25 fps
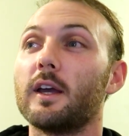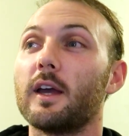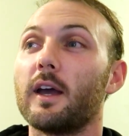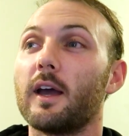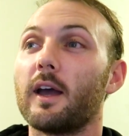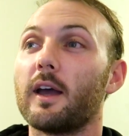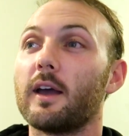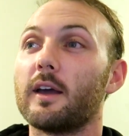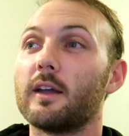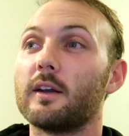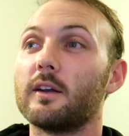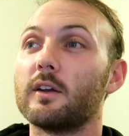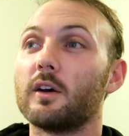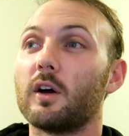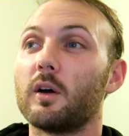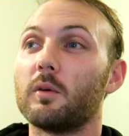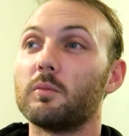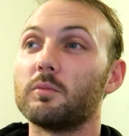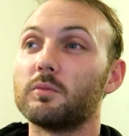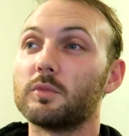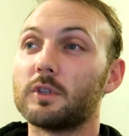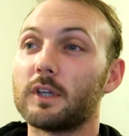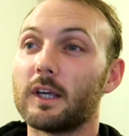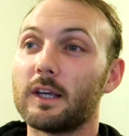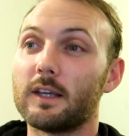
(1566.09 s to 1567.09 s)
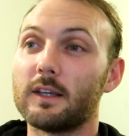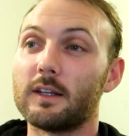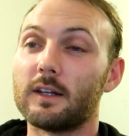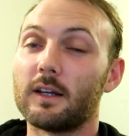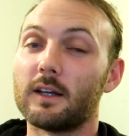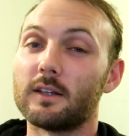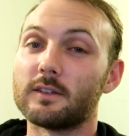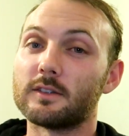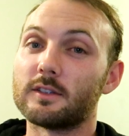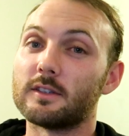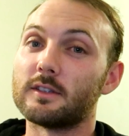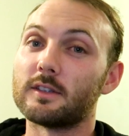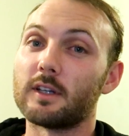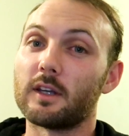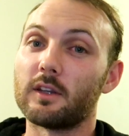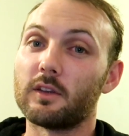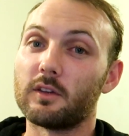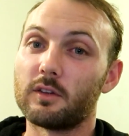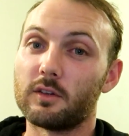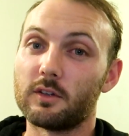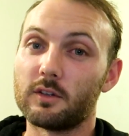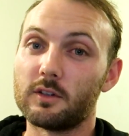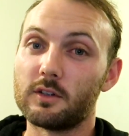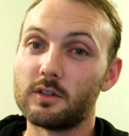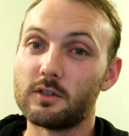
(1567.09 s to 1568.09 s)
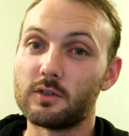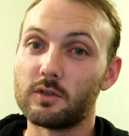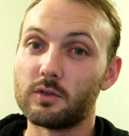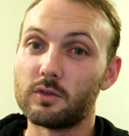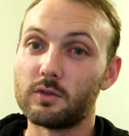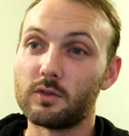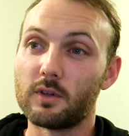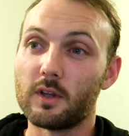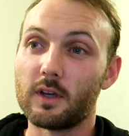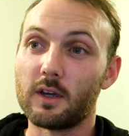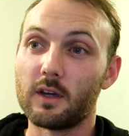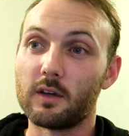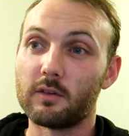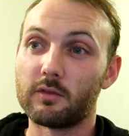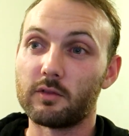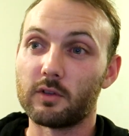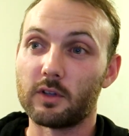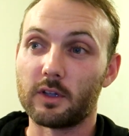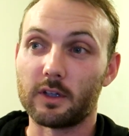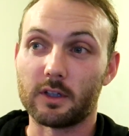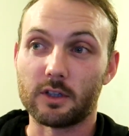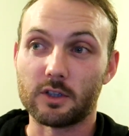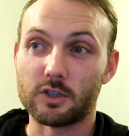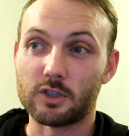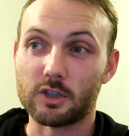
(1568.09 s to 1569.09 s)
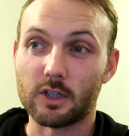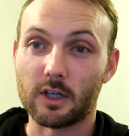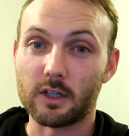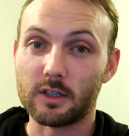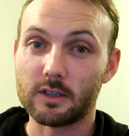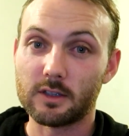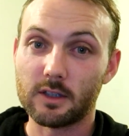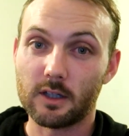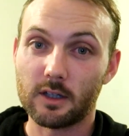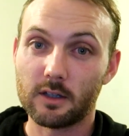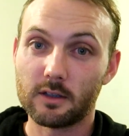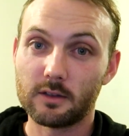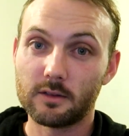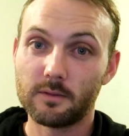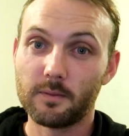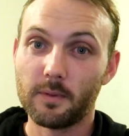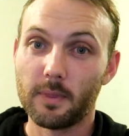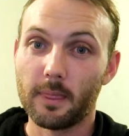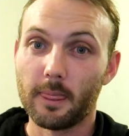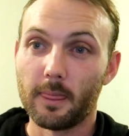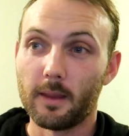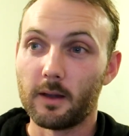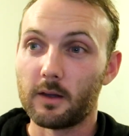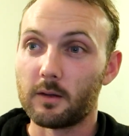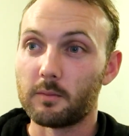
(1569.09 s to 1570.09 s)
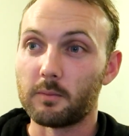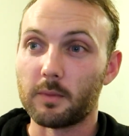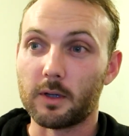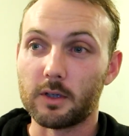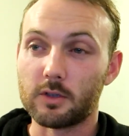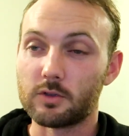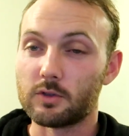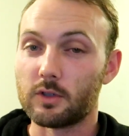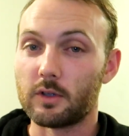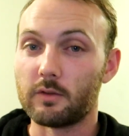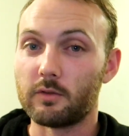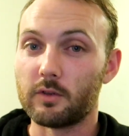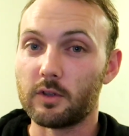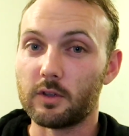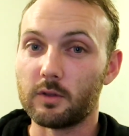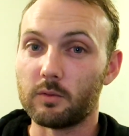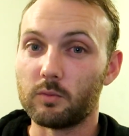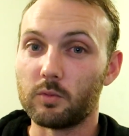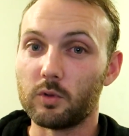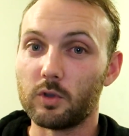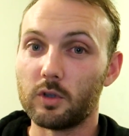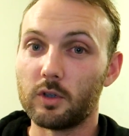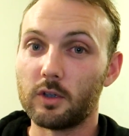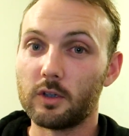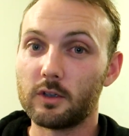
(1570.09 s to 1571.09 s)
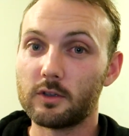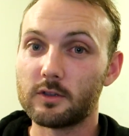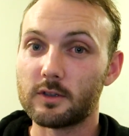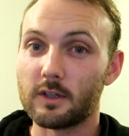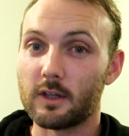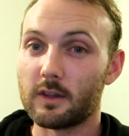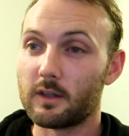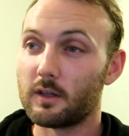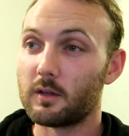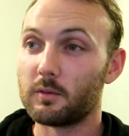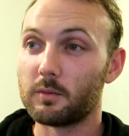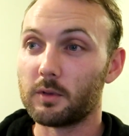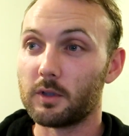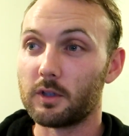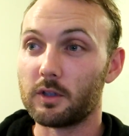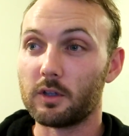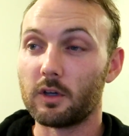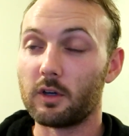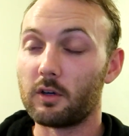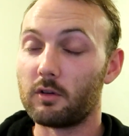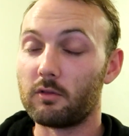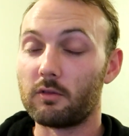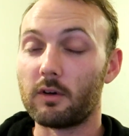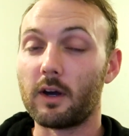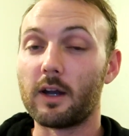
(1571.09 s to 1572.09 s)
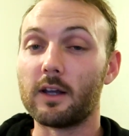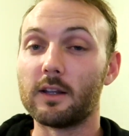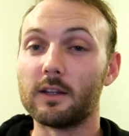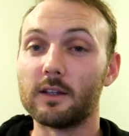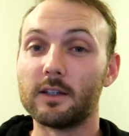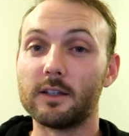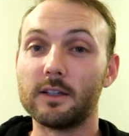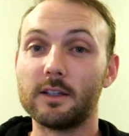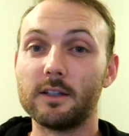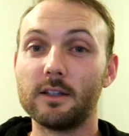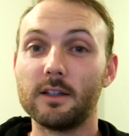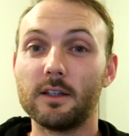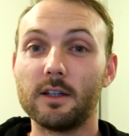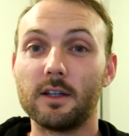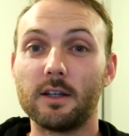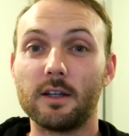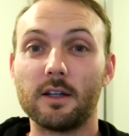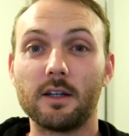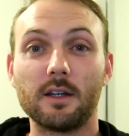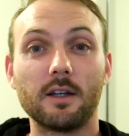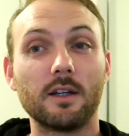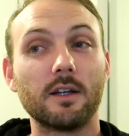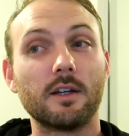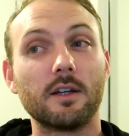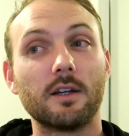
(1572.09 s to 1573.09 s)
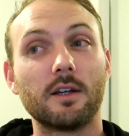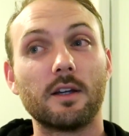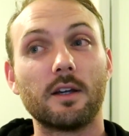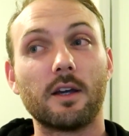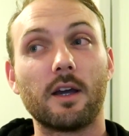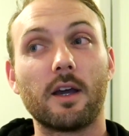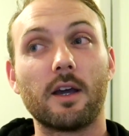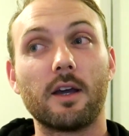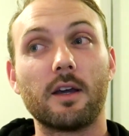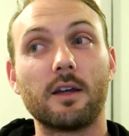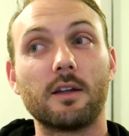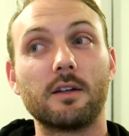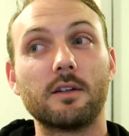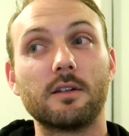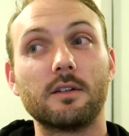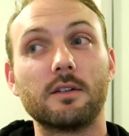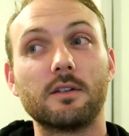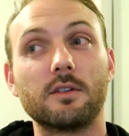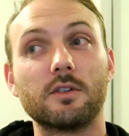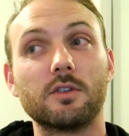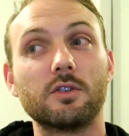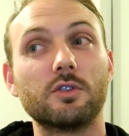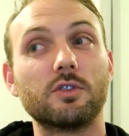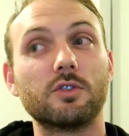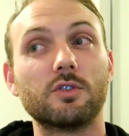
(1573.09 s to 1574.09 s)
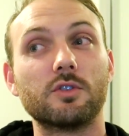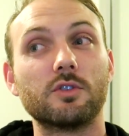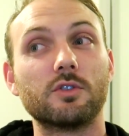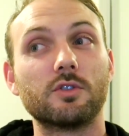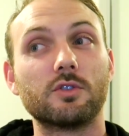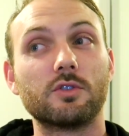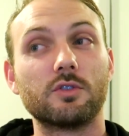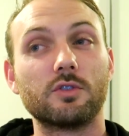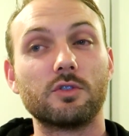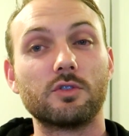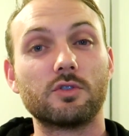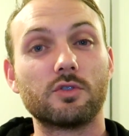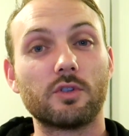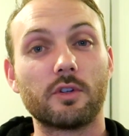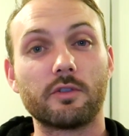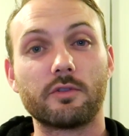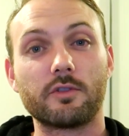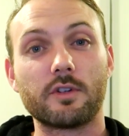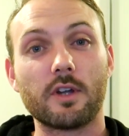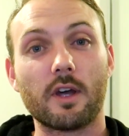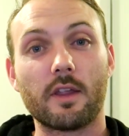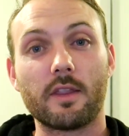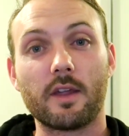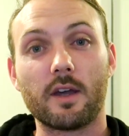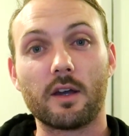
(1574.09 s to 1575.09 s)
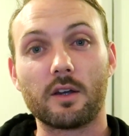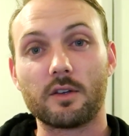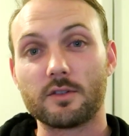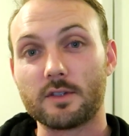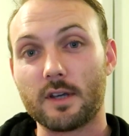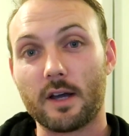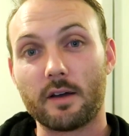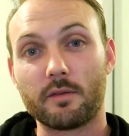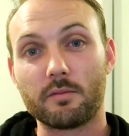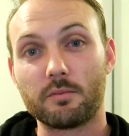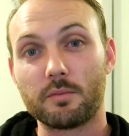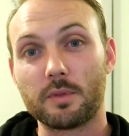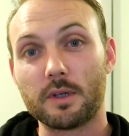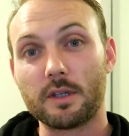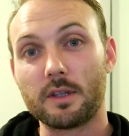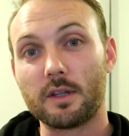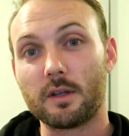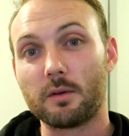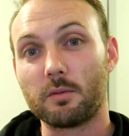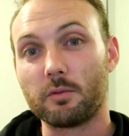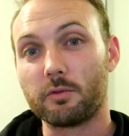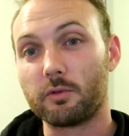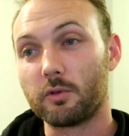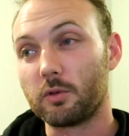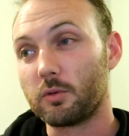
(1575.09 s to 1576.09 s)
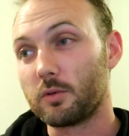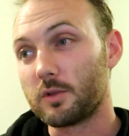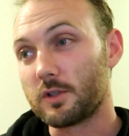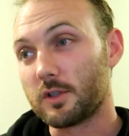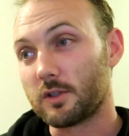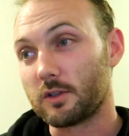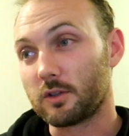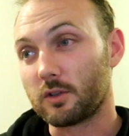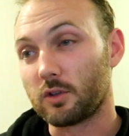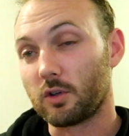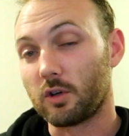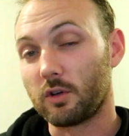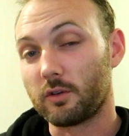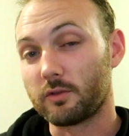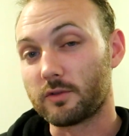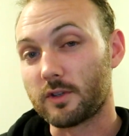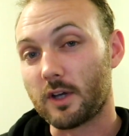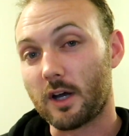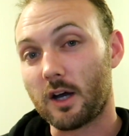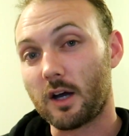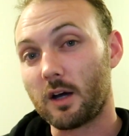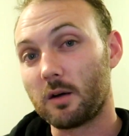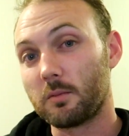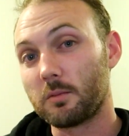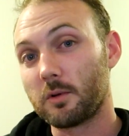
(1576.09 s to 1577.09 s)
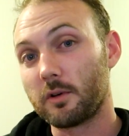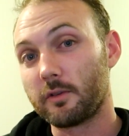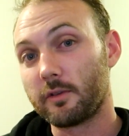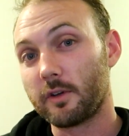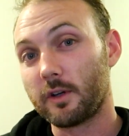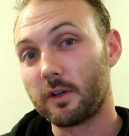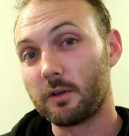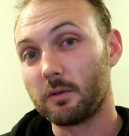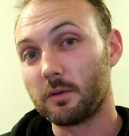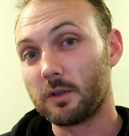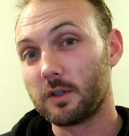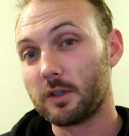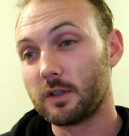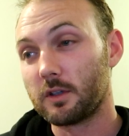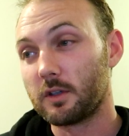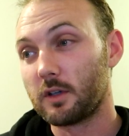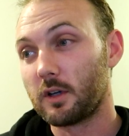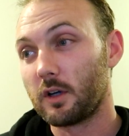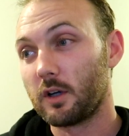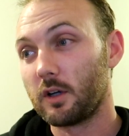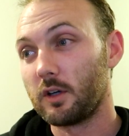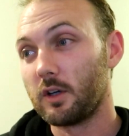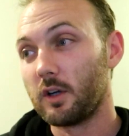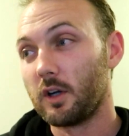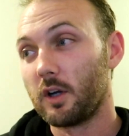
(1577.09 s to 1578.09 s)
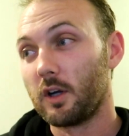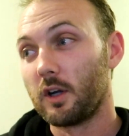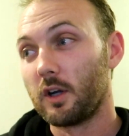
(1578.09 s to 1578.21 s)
And I'm keen as to take the 32 there for like a shakedown, make sure everything works, and then I'm going to go to Rayleigh and drift down there, because I haven't been there before, which is in Coffs Harbour if anyone didn't know.